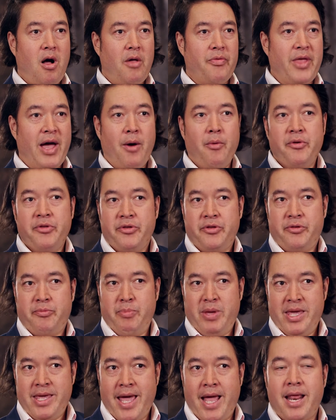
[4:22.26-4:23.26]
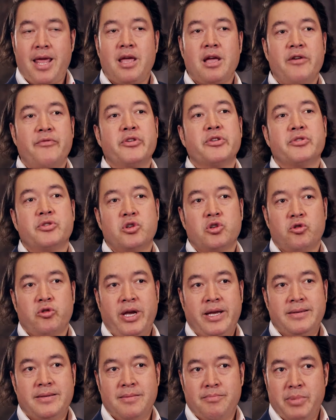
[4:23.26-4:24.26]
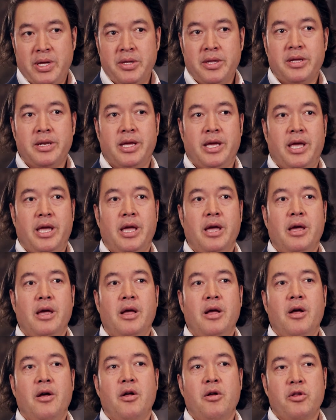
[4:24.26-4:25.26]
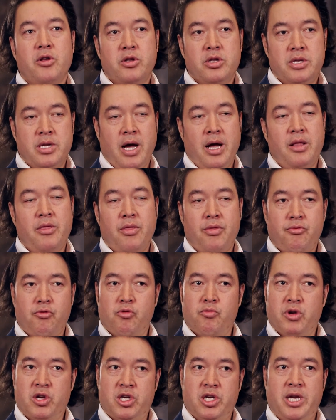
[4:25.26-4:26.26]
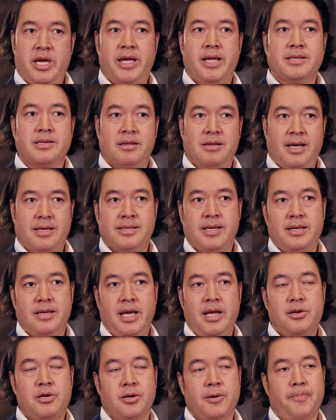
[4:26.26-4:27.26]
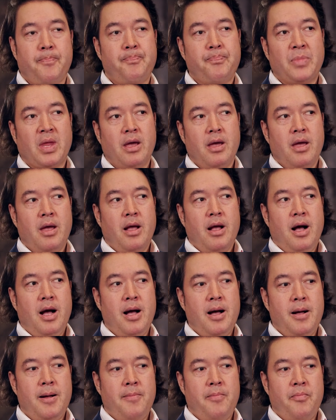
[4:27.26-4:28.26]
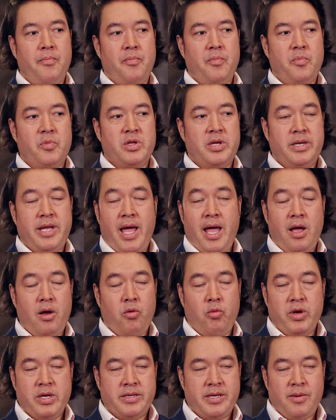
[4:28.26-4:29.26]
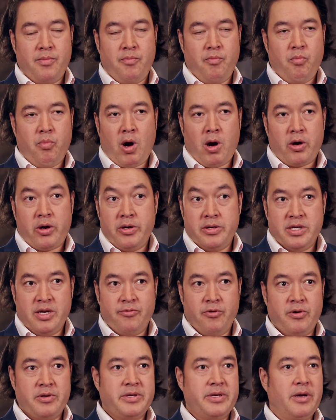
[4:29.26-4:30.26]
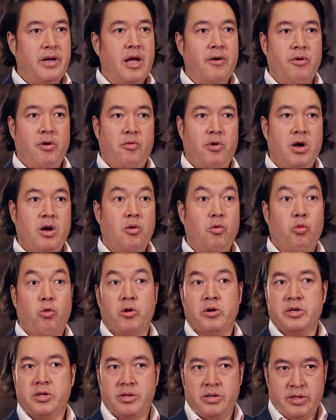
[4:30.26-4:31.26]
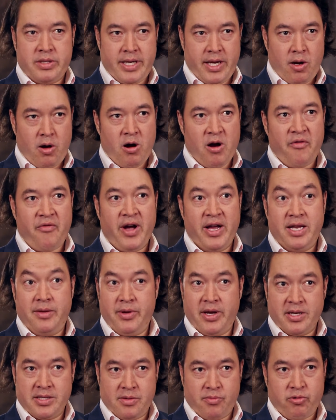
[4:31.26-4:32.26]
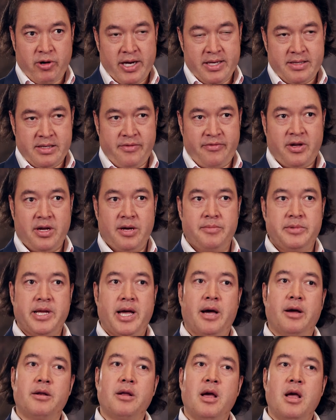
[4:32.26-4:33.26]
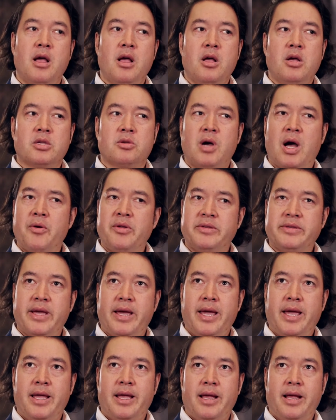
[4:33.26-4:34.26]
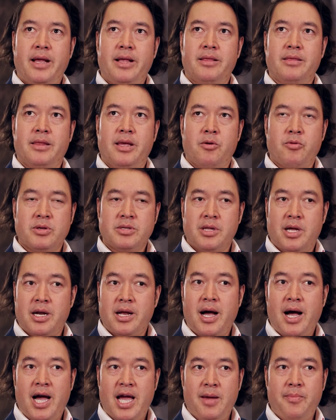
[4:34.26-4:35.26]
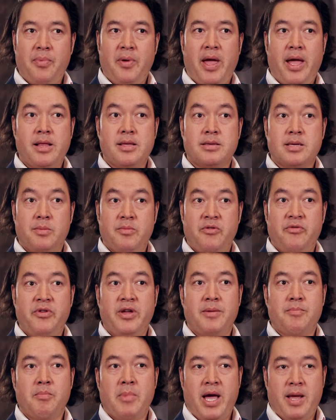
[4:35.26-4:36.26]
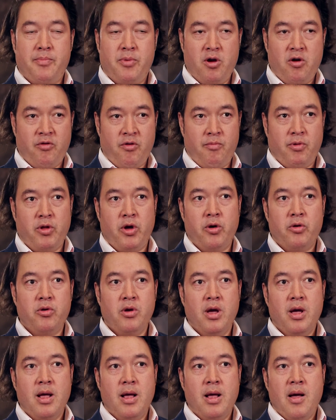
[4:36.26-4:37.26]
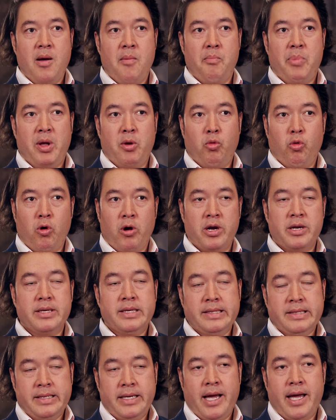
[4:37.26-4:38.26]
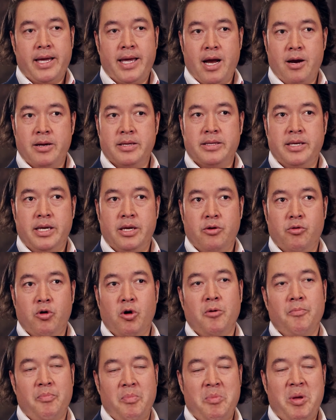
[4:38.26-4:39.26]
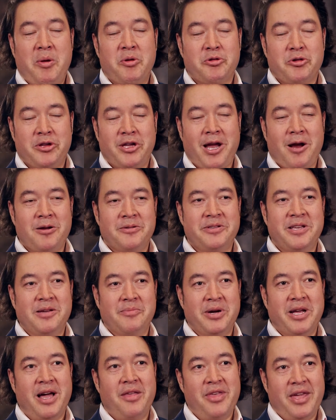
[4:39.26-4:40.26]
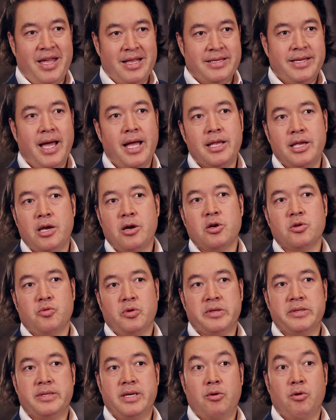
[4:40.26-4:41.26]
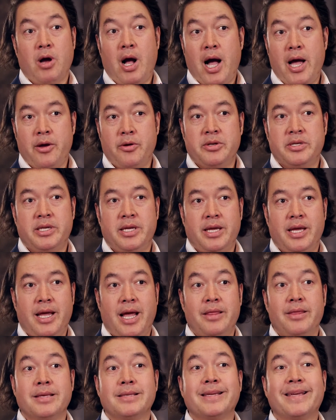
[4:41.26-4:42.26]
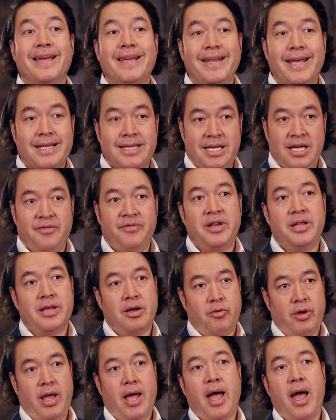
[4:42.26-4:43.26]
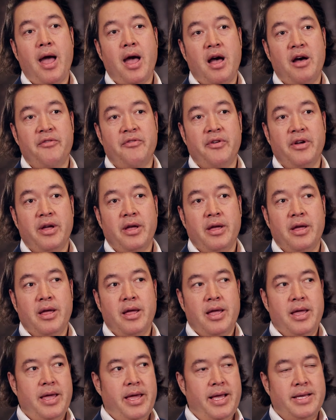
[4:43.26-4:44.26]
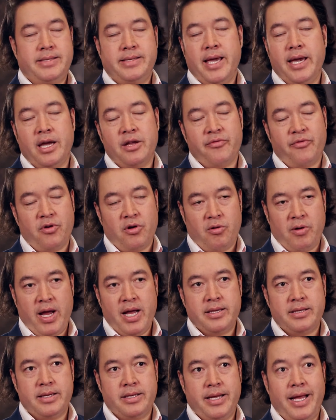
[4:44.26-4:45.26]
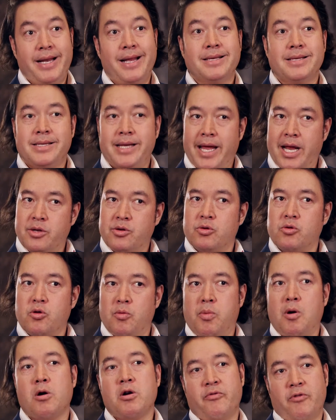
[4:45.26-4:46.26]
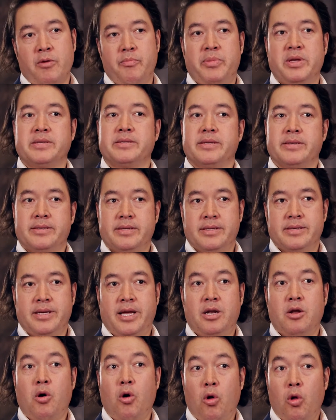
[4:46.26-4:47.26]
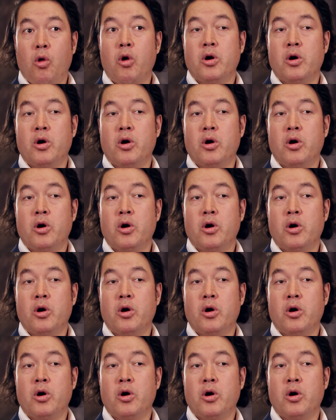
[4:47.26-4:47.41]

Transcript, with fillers: that was this beginning of this traceability done through machines and things of that nature. Um, today, we see barcodes every, everywhere. We're seeing RFID because the prices have come down. So I would say there is a lot of hype, and some of it might be overblown. But we're going to see, I guarantee you, well, maybe I shouldn't guarantee, but I think in 10 years we'll see where IoT and this connectivity that we have is taken for granted and is an integral part of our businesses in a whole